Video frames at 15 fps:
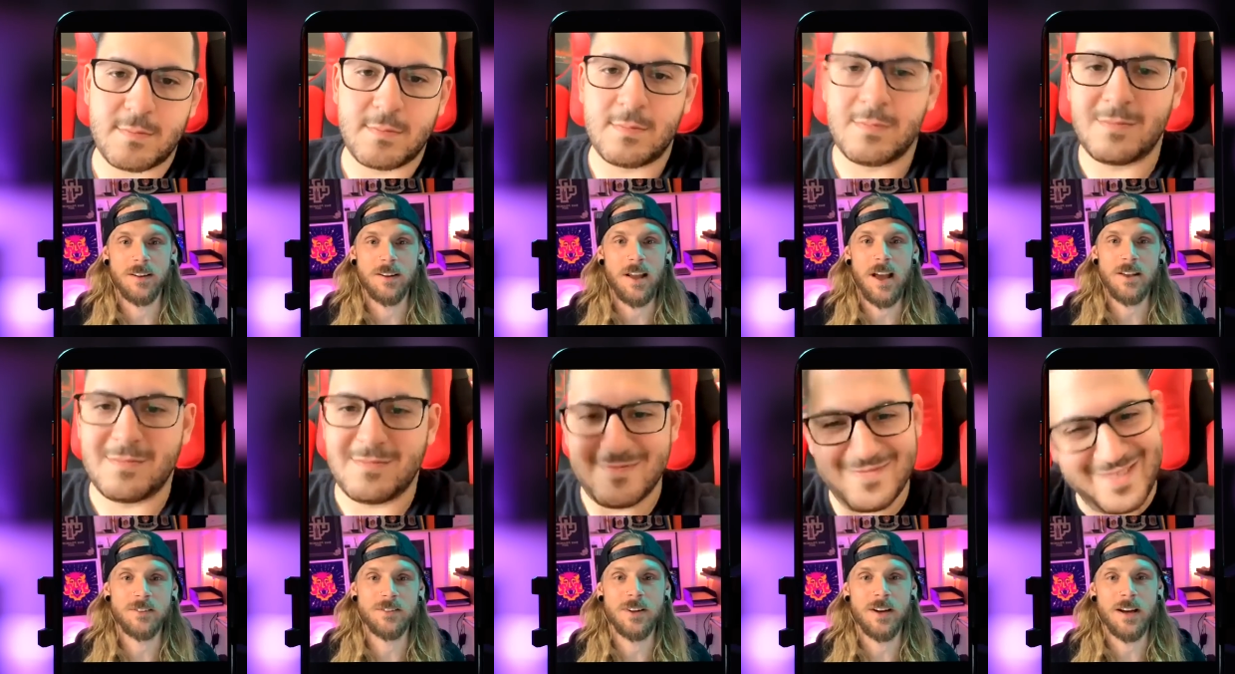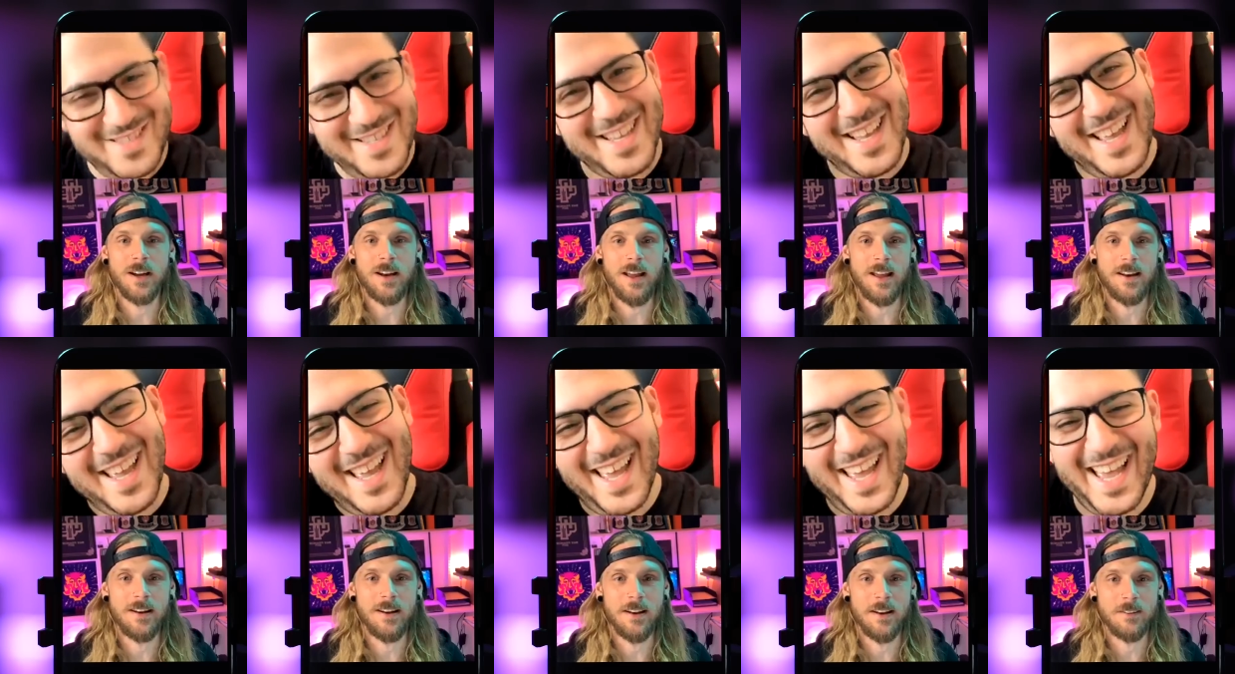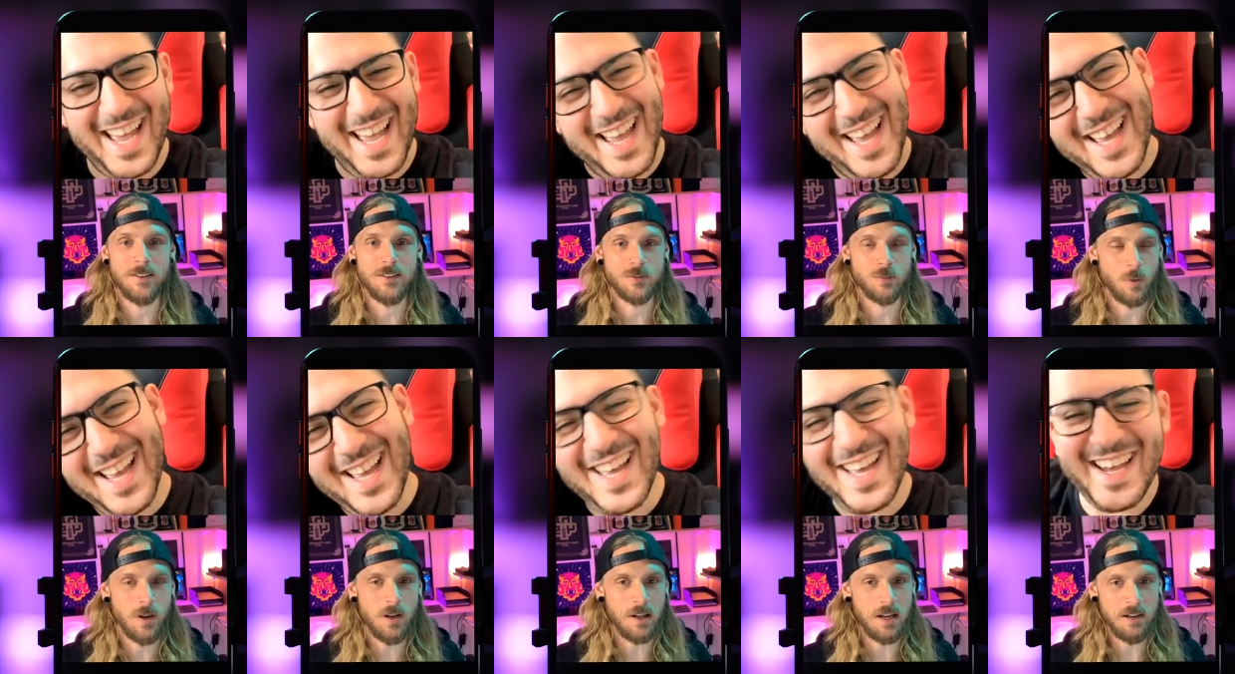Speaker 1: last night, and uh, this
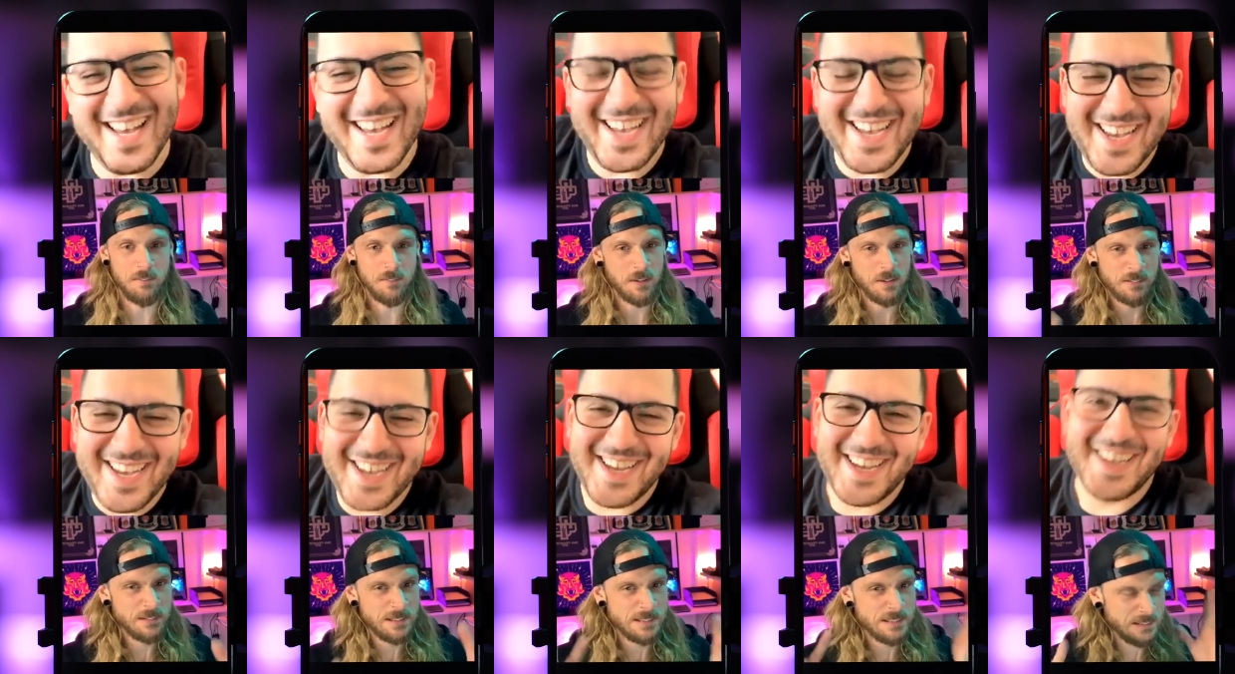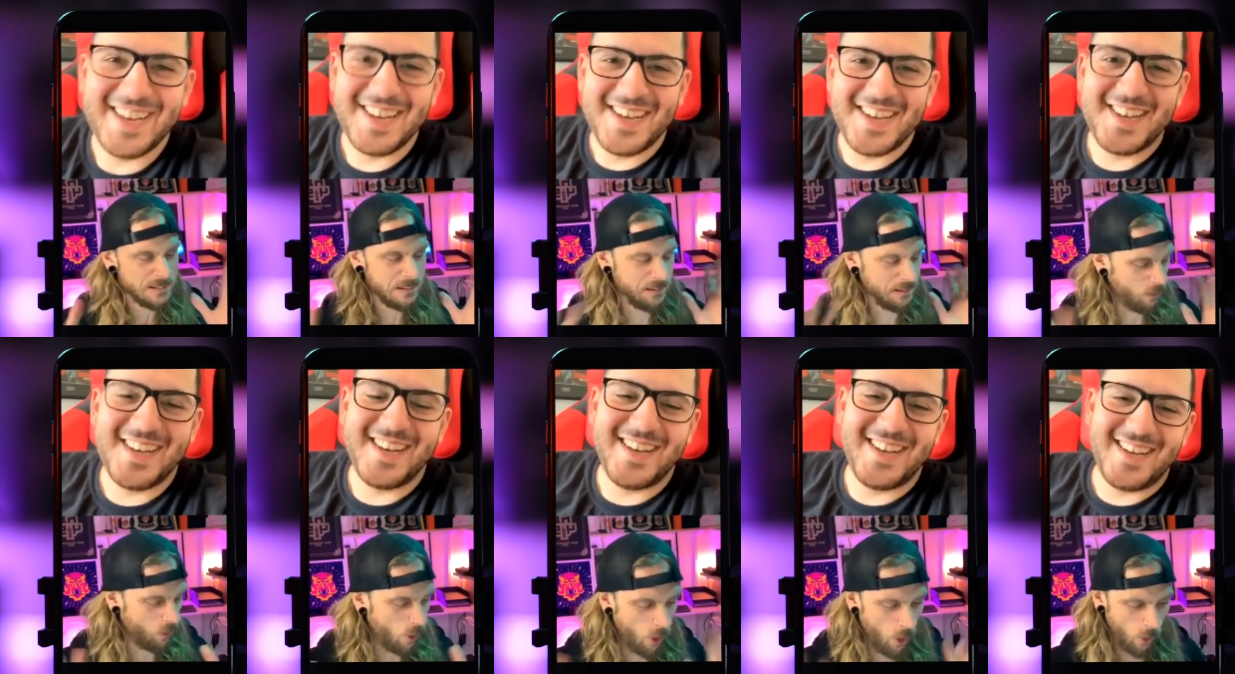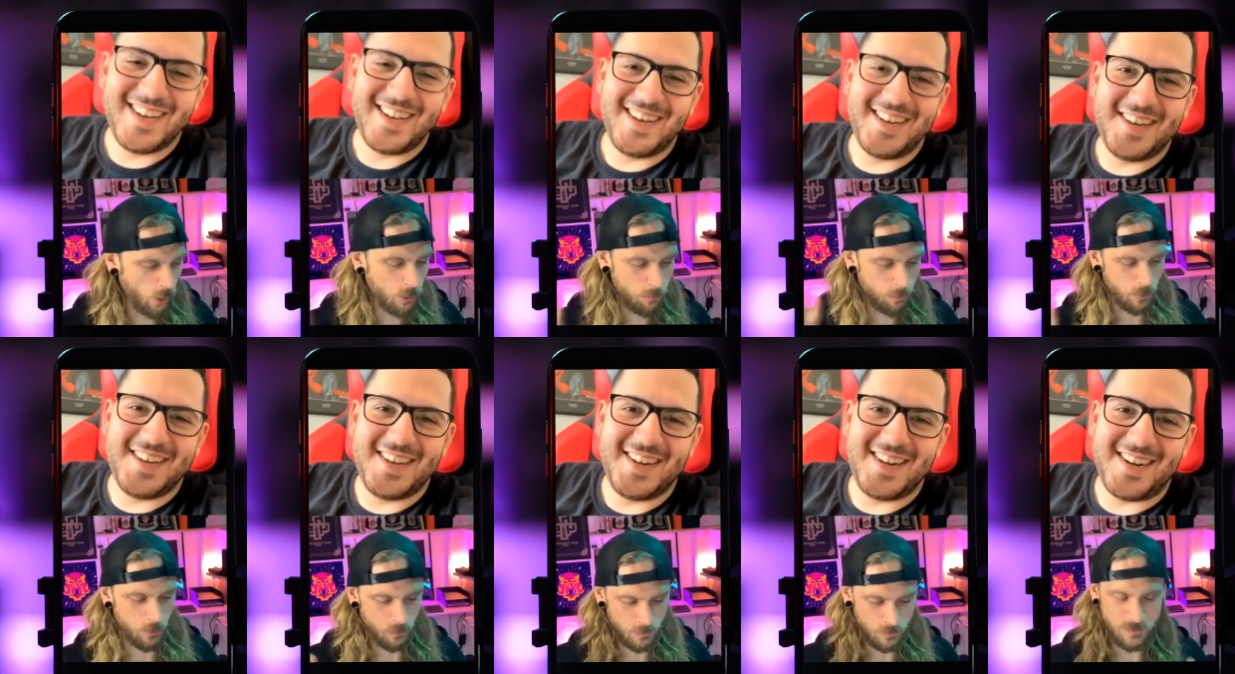really horrible
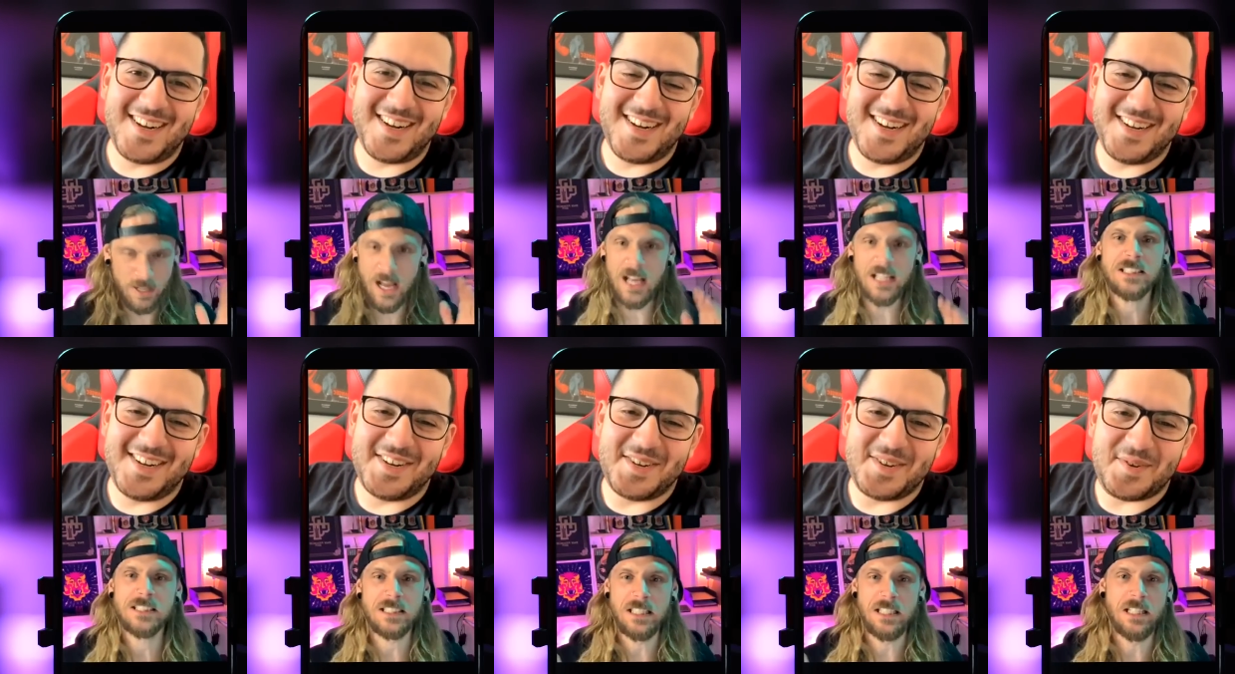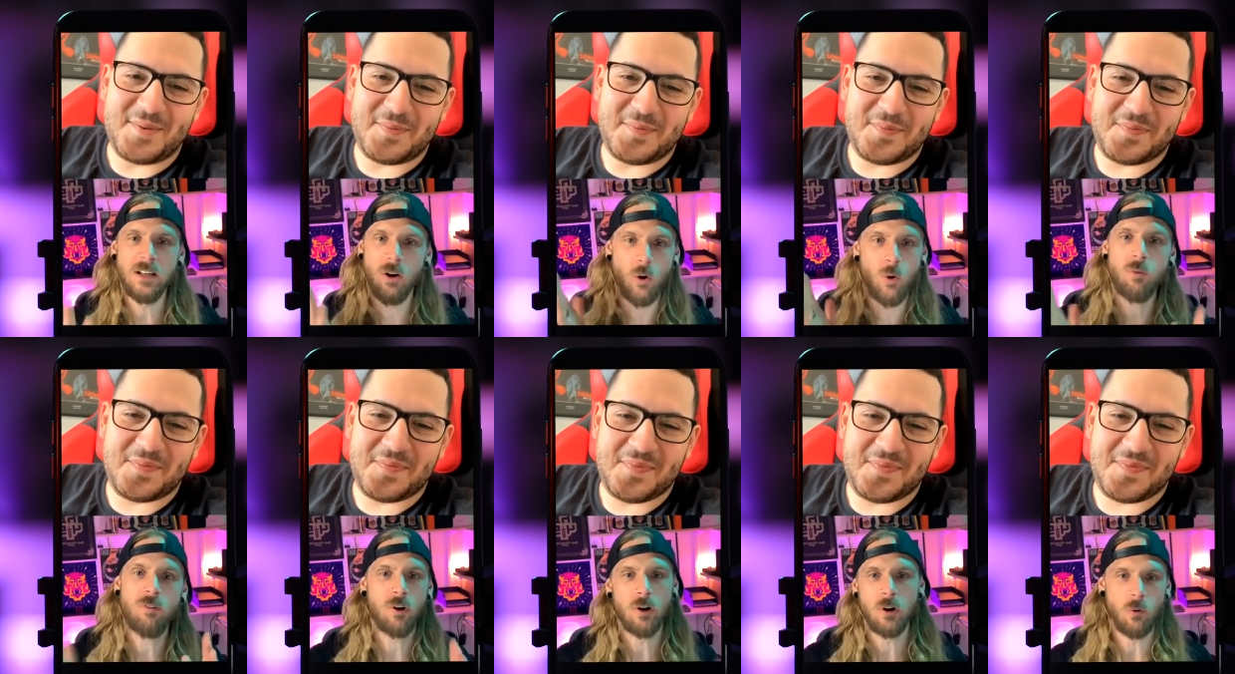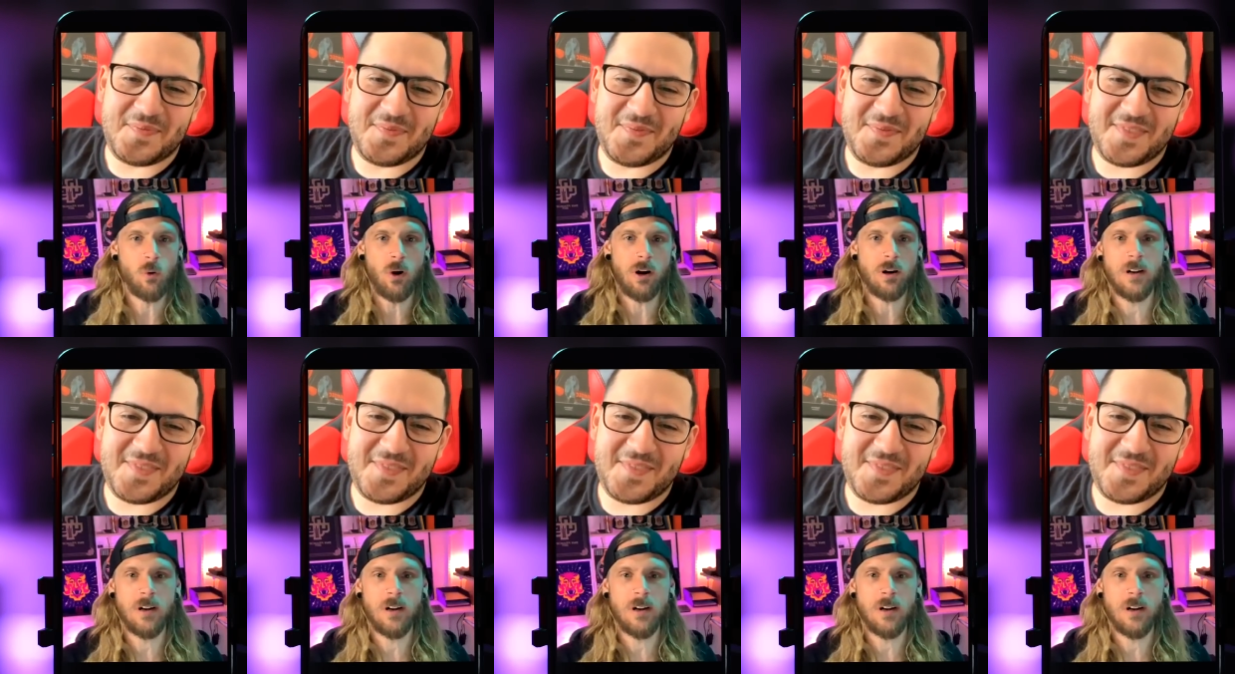Nazi overlord